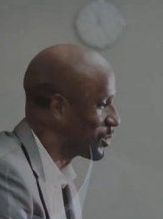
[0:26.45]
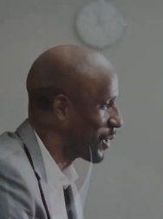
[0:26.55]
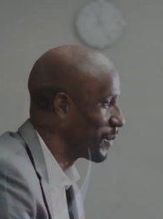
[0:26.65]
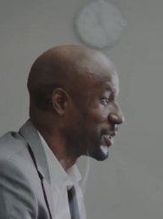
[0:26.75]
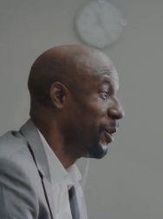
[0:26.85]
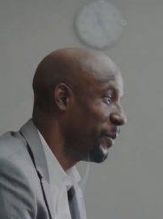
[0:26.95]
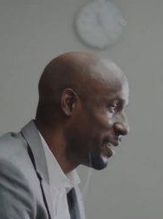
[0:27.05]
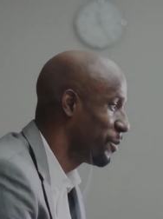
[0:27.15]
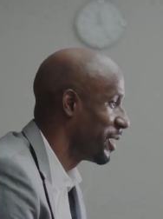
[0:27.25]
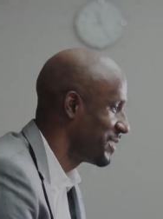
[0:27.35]
So I was like, oh
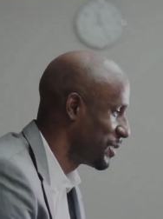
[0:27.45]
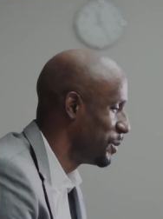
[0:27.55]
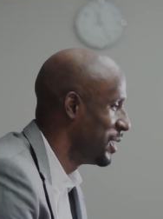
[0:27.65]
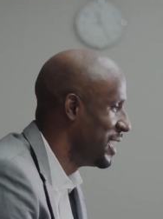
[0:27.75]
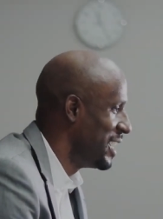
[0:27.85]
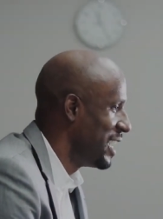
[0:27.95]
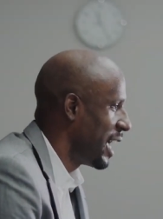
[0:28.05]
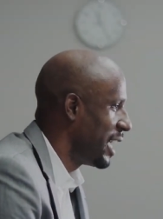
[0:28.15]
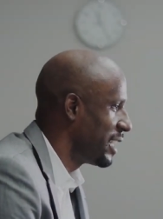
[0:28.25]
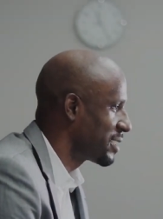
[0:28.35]
man, okay. So,
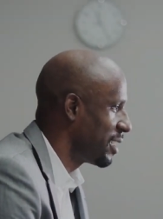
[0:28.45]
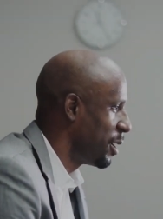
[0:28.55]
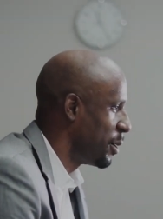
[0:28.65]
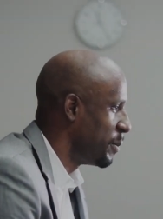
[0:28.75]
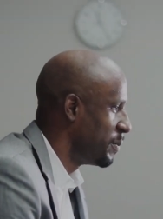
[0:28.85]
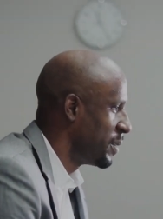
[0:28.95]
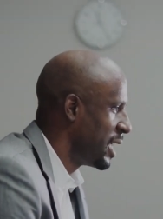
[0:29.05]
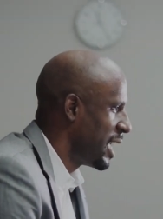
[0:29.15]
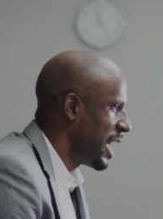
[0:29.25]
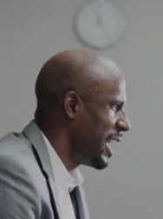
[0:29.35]
and it's um,
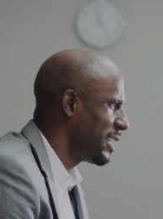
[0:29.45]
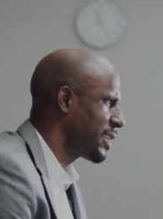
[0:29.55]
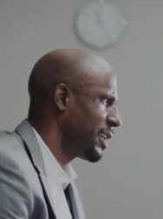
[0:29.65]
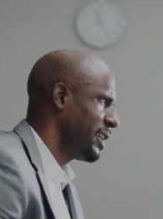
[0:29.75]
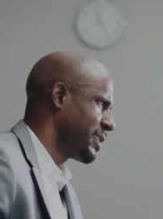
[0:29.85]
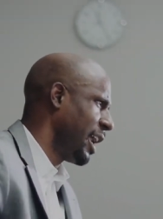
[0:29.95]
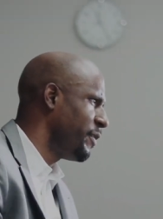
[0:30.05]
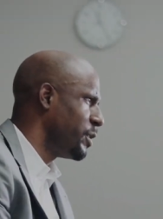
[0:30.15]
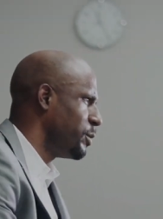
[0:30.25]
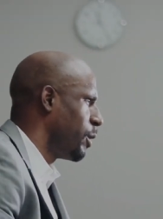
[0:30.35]
and it's like, it's
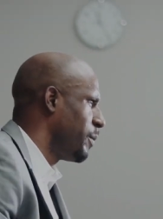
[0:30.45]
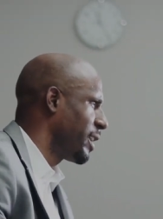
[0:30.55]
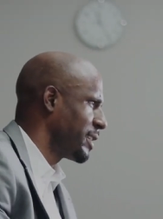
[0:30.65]
heavy, you know what I mean?